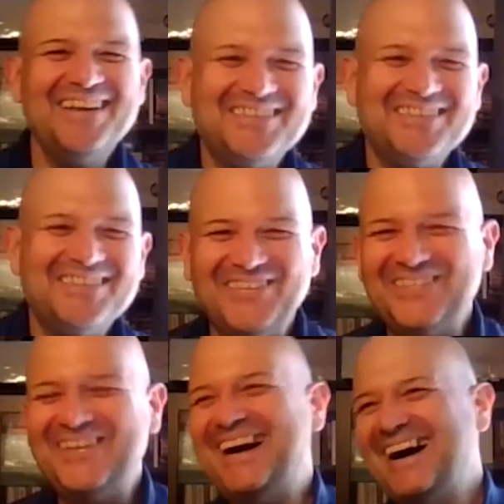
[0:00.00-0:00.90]

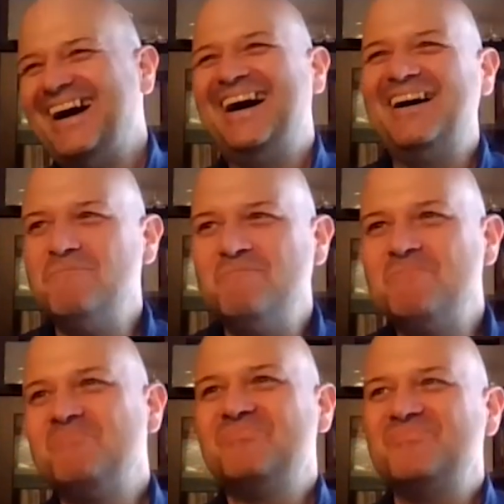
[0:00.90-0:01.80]
So, um,
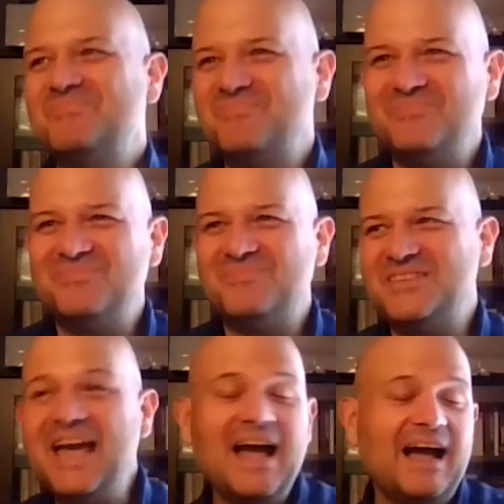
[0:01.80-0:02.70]

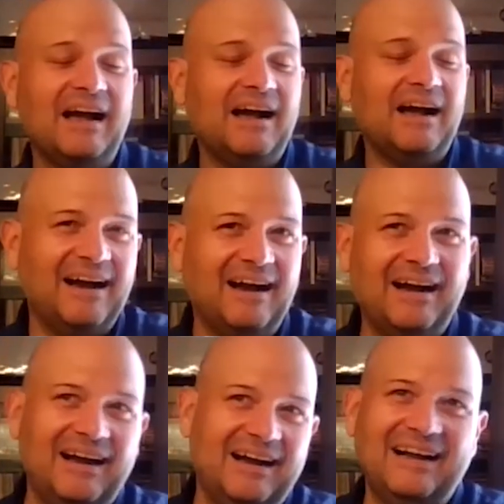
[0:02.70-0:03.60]
yeah.
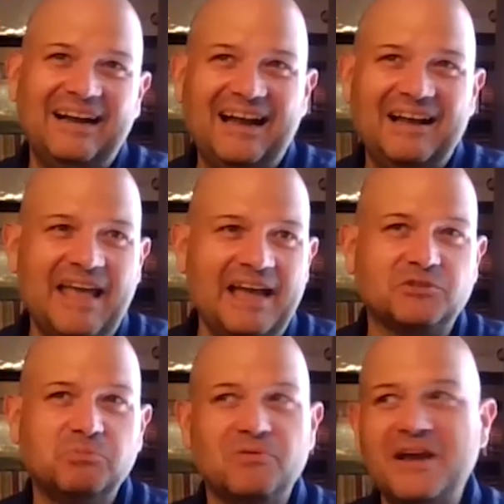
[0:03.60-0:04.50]
Uh,
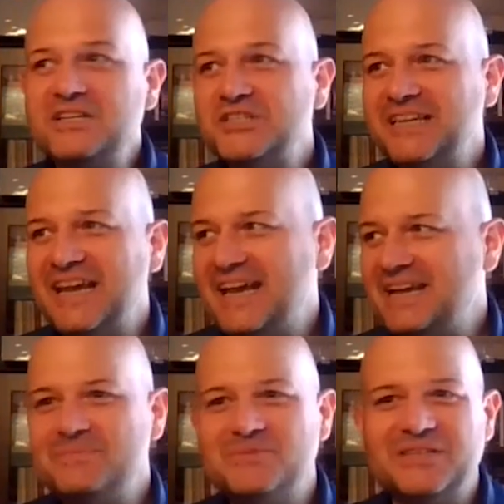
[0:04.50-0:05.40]
exploration
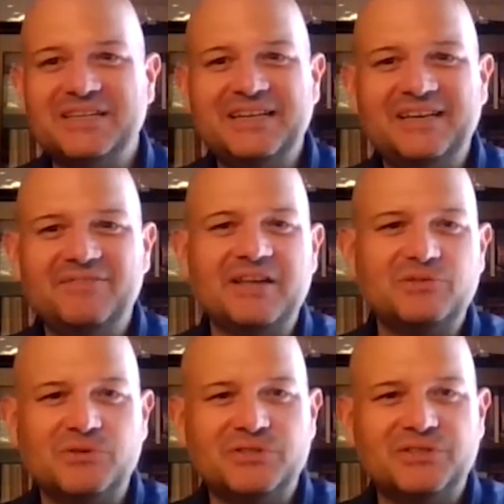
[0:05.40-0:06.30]
games and, and that
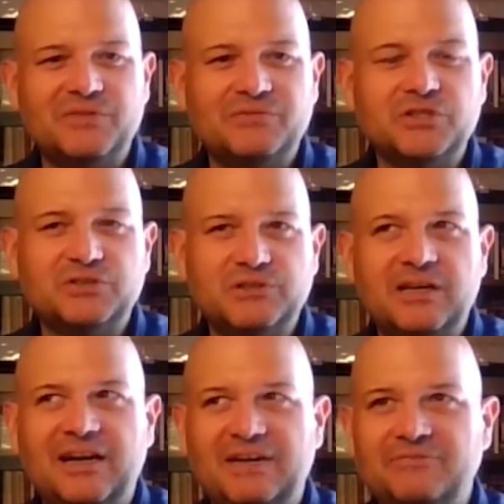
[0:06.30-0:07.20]
sort of stuff, just
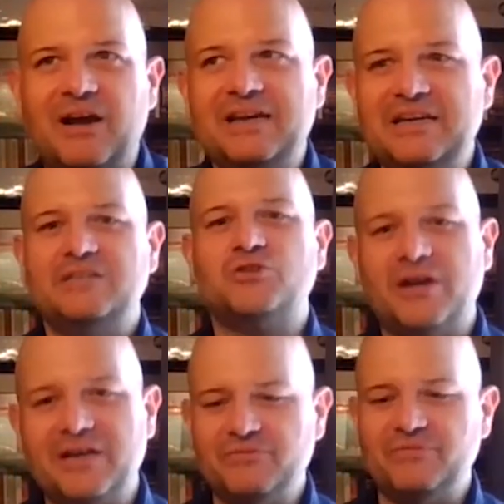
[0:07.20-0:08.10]
uh, finding,
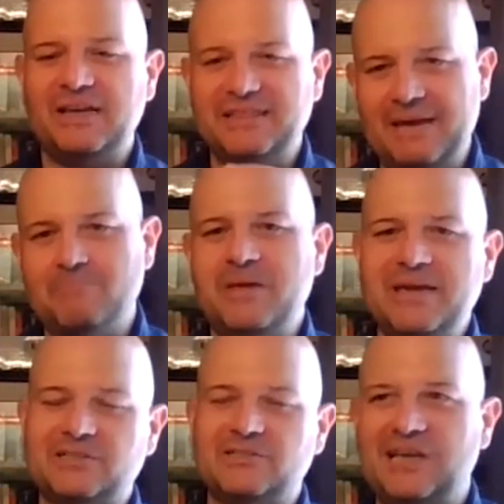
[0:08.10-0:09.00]
trying to find that
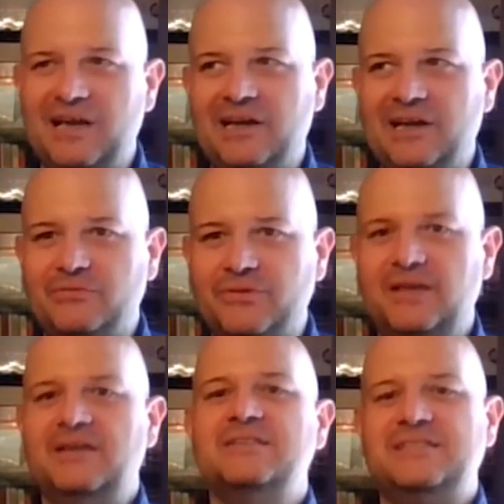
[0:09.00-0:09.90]
mix of
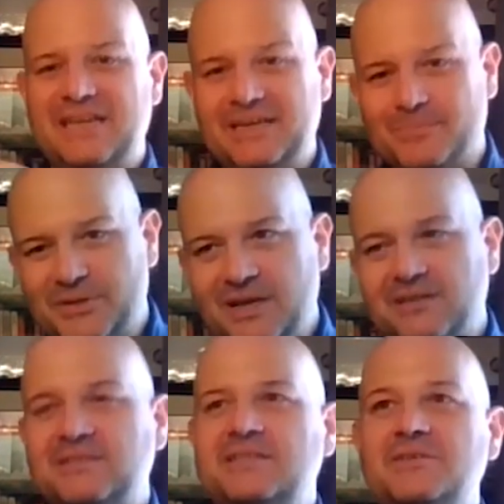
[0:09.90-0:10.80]
staying
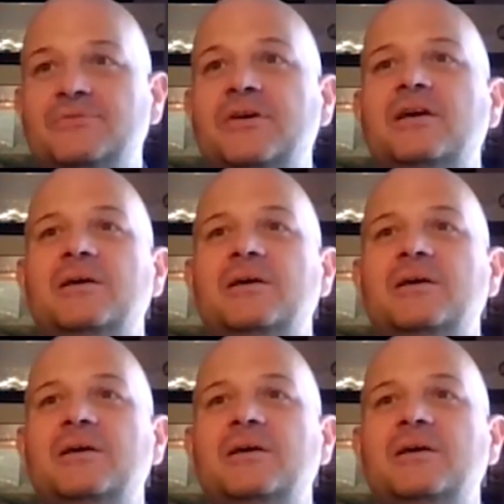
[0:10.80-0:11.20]
productive,